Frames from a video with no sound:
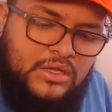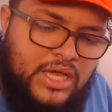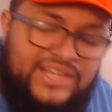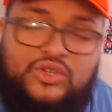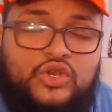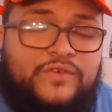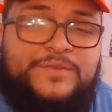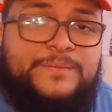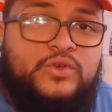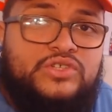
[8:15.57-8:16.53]
I don't know if I'm
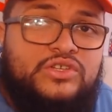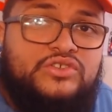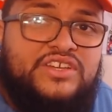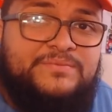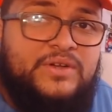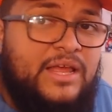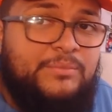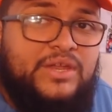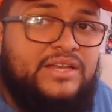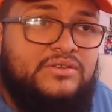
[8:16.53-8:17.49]
supposed to know Jeff Burnett,
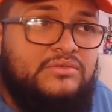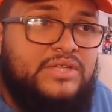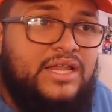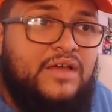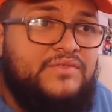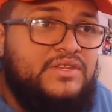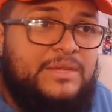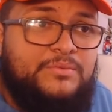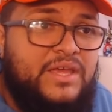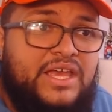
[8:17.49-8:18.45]
but I don't, not off the
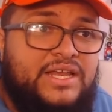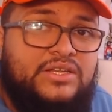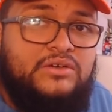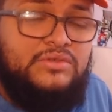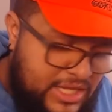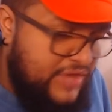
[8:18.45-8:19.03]
top of my head, I don't.